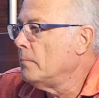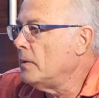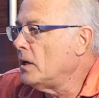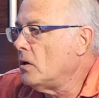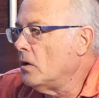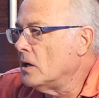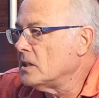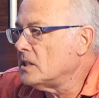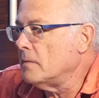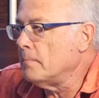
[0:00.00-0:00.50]

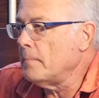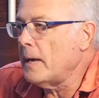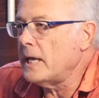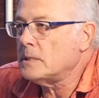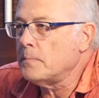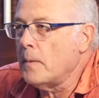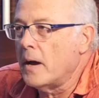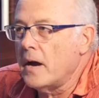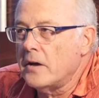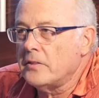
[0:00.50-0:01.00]
because it
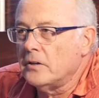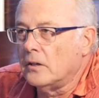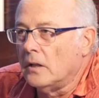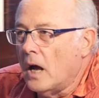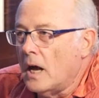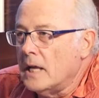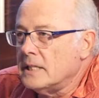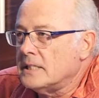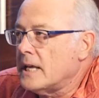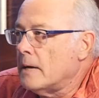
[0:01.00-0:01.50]
makes my other
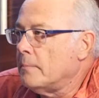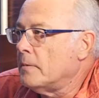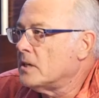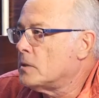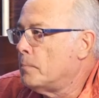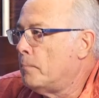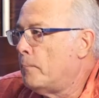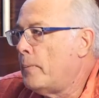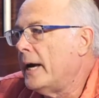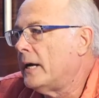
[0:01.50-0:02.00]
lines that
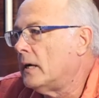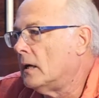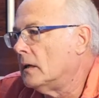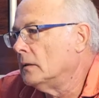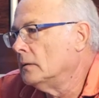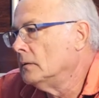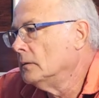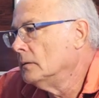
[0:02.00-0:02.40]
much better.